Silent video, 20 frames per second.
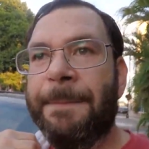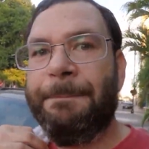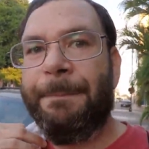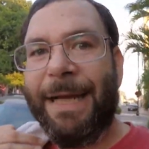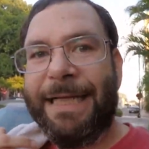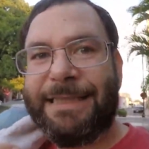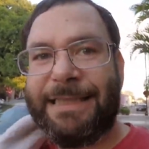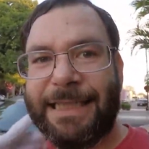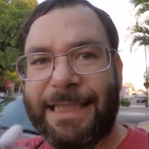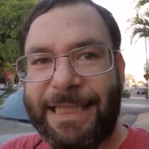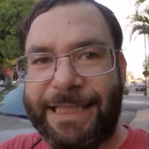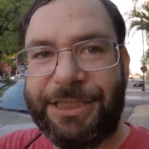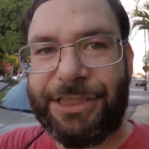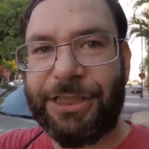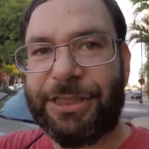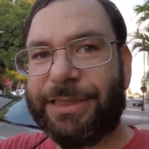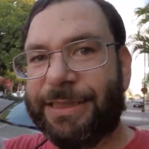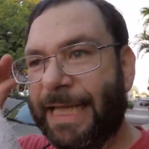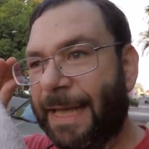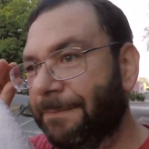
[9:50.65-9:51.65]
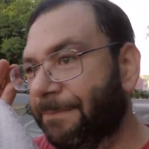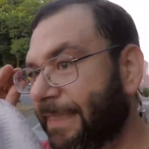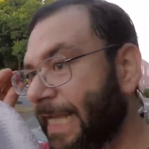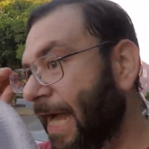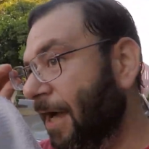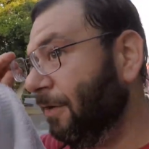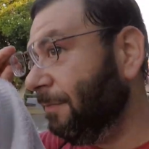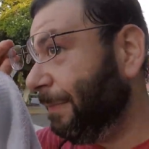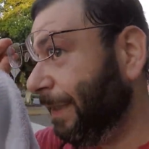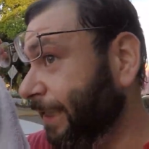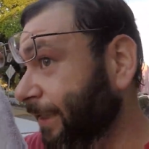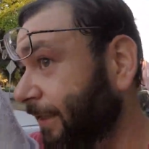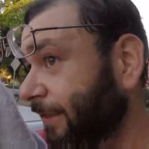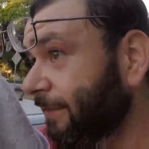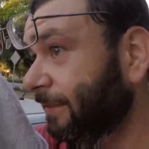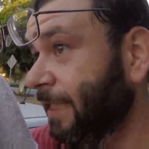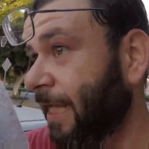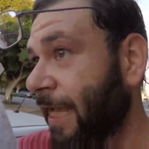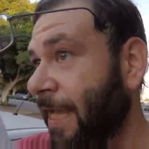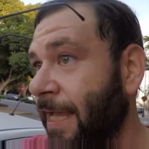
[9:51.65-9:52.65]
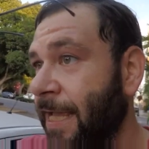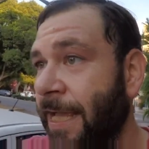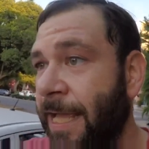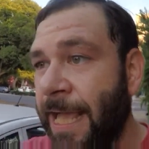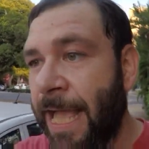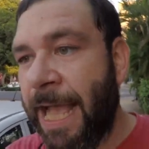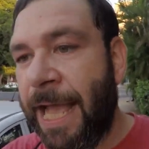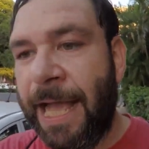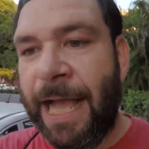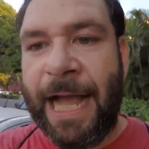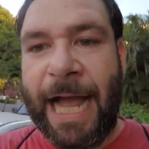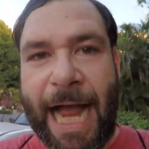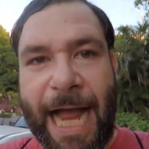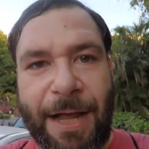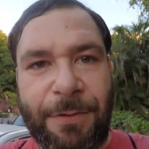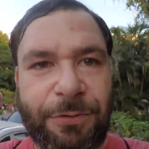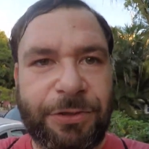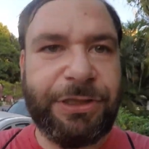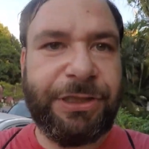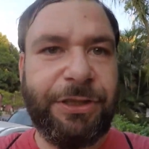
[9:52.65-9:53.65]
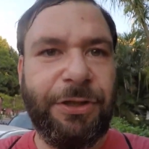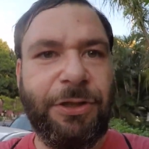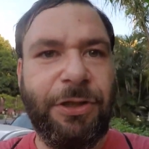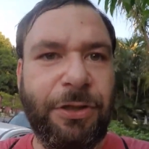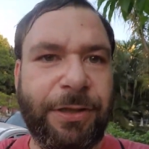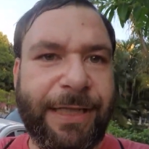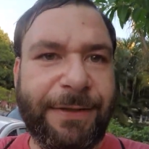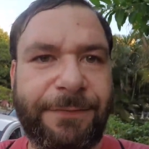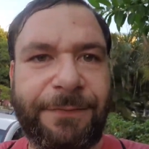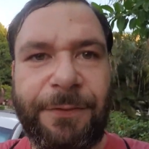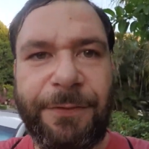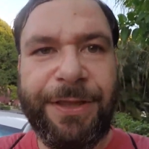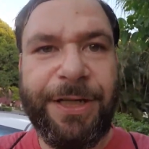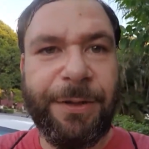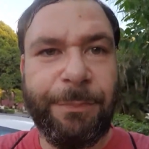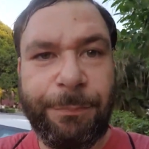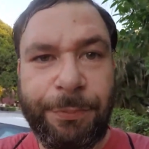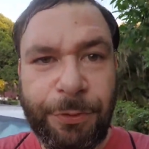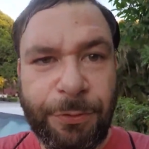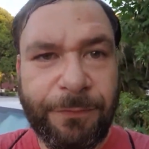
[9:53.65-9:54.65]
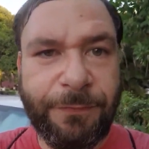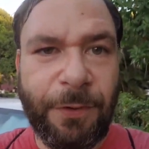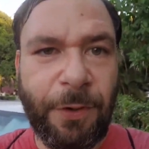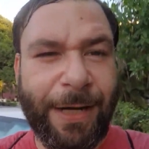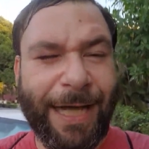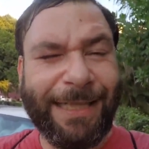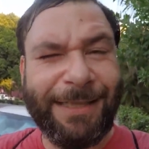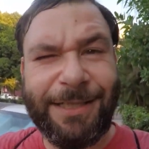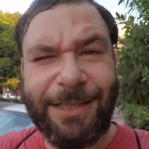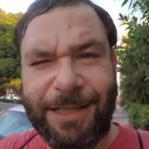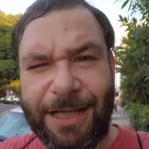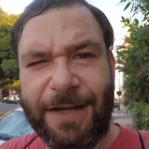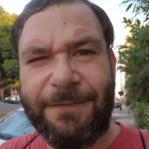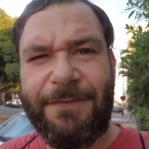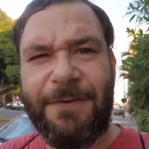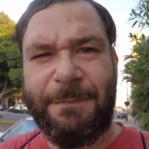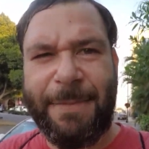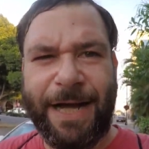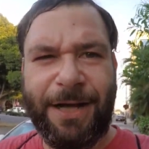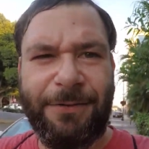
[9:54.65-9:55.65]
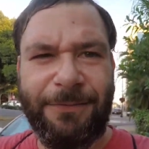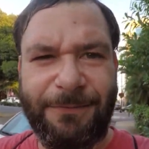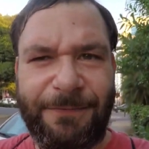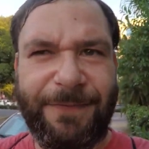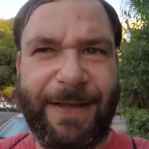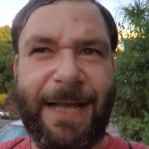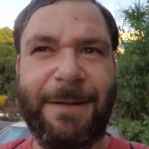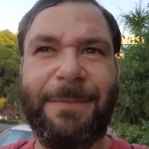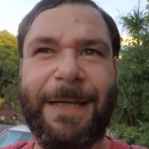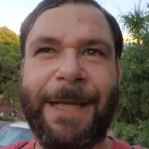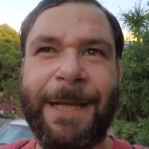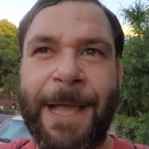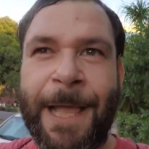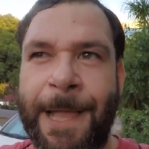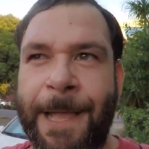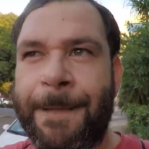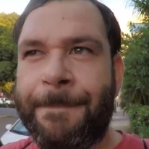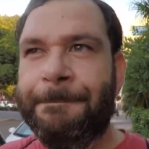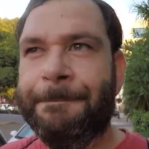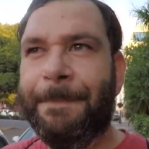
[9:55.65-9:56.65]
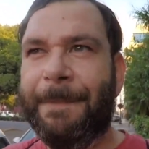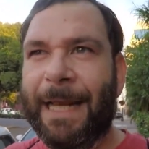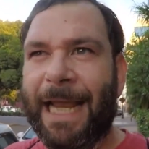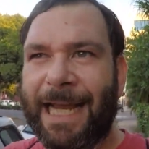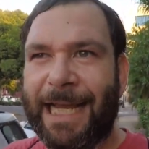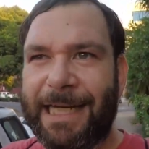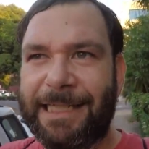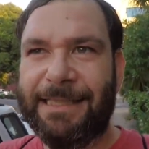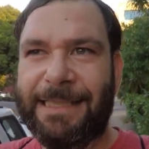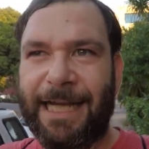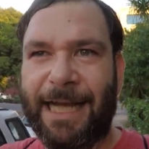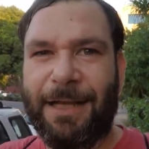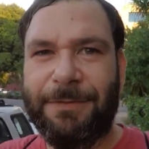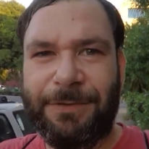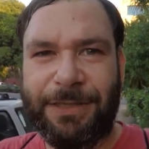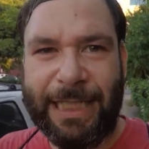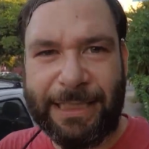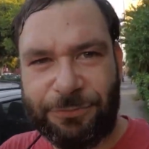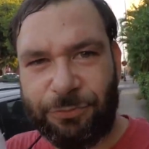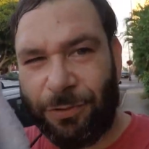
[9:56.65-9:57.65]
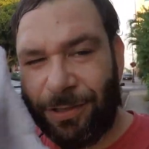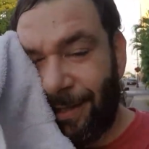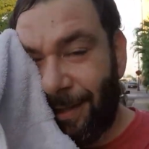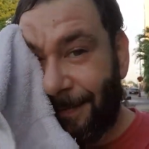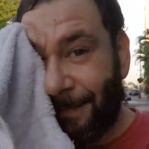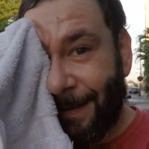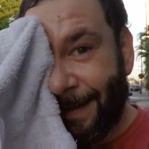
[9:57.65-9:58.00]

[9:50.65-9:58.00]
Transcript: basically just stemmed down because I was still looking for the approval and the love of my own family. And um, that's one of the